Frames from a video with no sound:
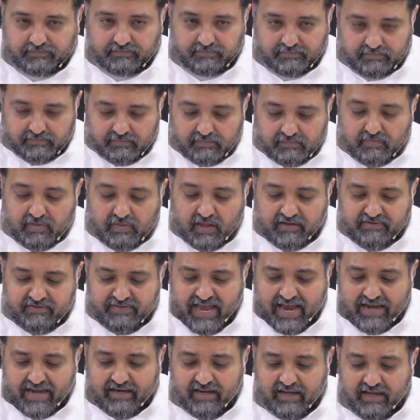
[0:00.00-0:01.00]

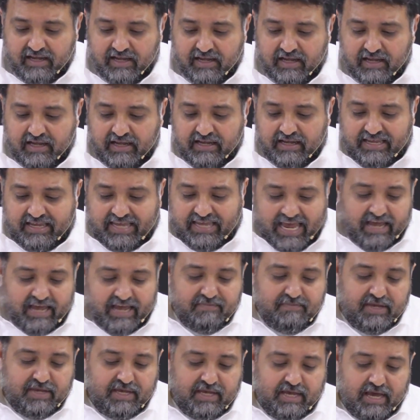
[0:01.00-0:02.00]
that gave
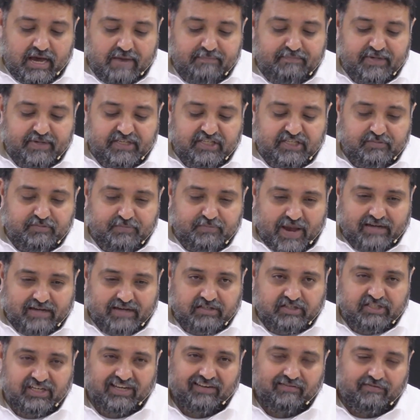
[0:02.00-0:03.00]
me a
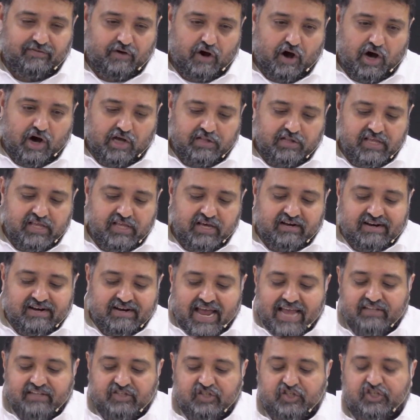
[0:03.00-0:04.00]
perspective on the
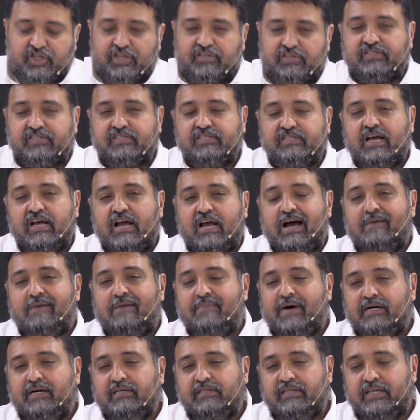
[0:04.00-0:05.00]
righteous among
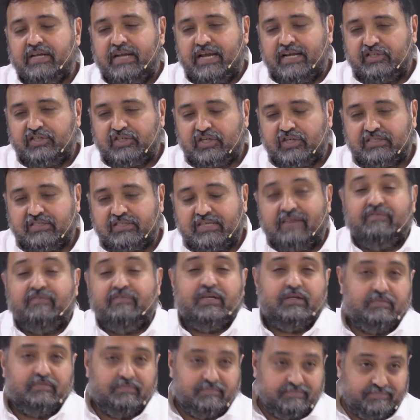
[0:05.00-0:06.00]
the nations. Can we
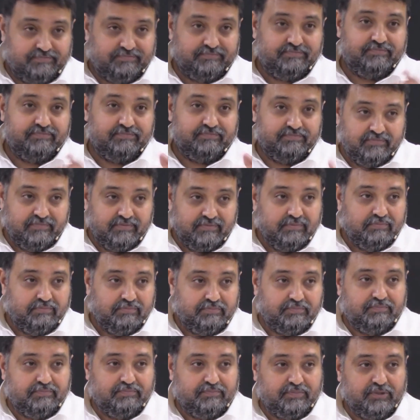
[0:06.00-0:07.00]

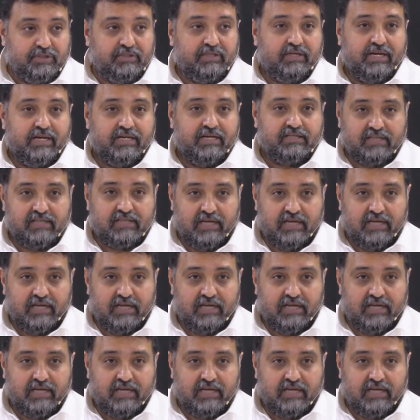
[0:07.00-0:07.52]
put the next slide?